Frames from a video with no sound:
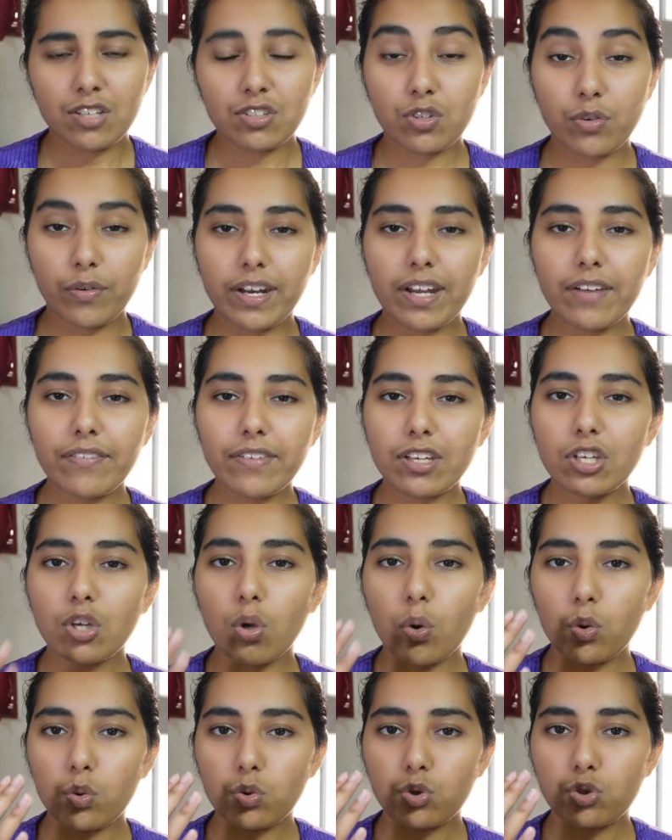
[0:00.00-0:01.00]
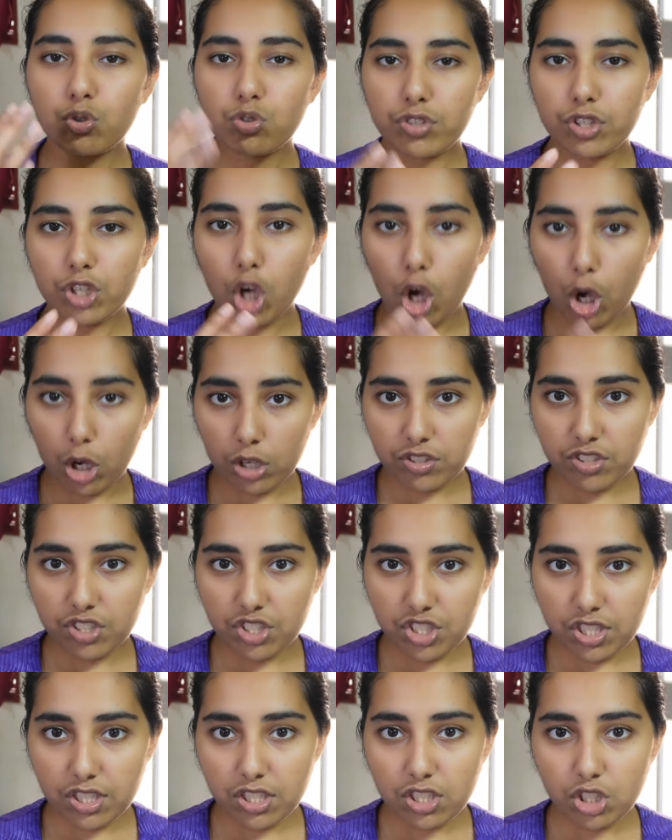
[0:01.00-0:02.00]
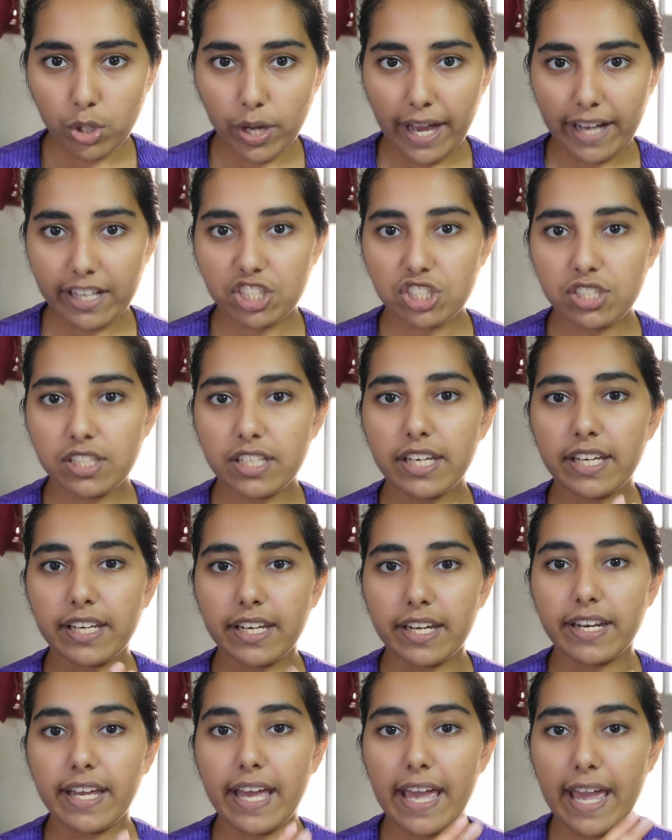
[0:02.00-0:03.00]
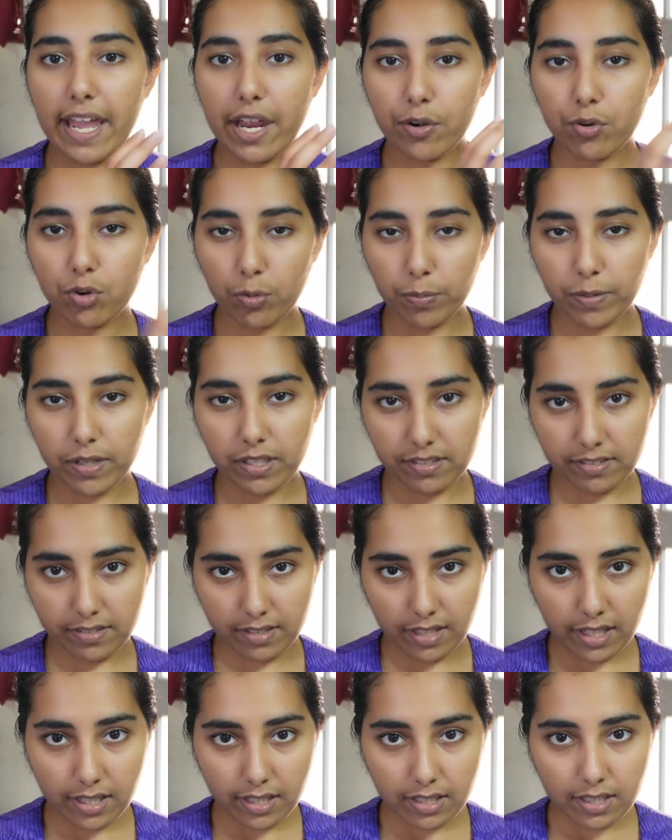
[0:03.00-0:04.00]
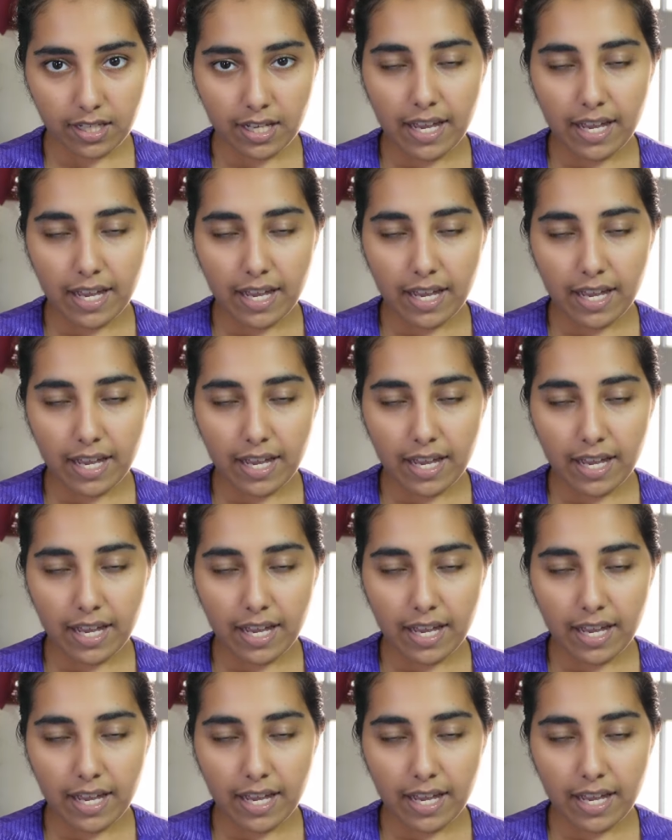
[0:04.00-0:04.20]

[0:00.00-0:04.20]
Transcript: So whenever you're using oxygen, you're actually in an aerobic state.